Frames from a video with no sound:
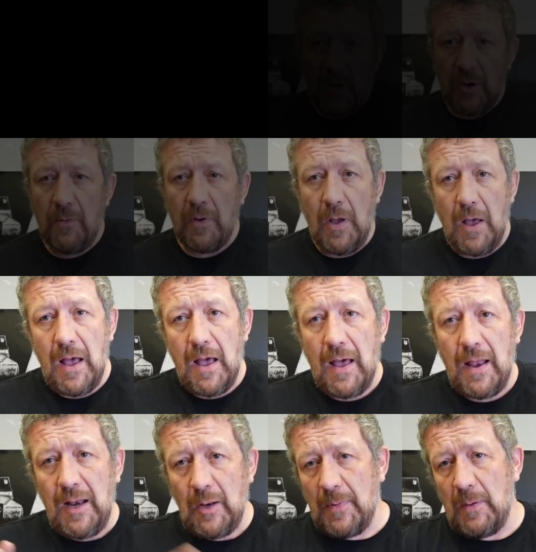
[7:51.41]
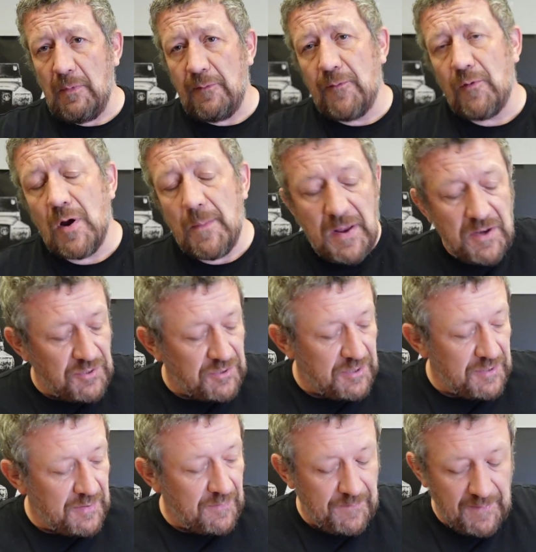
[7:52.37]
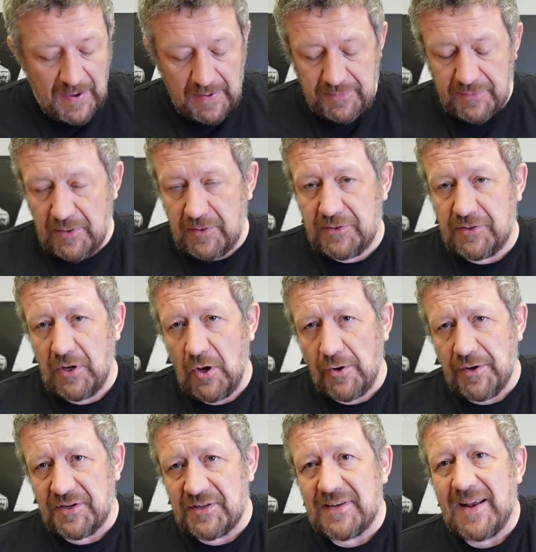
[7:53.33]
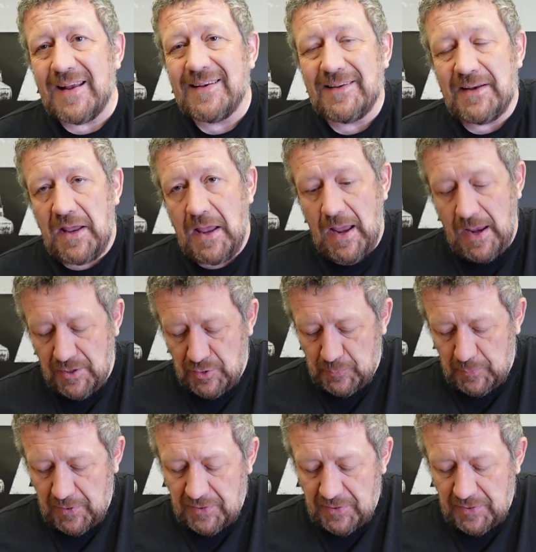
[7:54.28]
So a little bit before I mentioned the fact that on a standard hinge,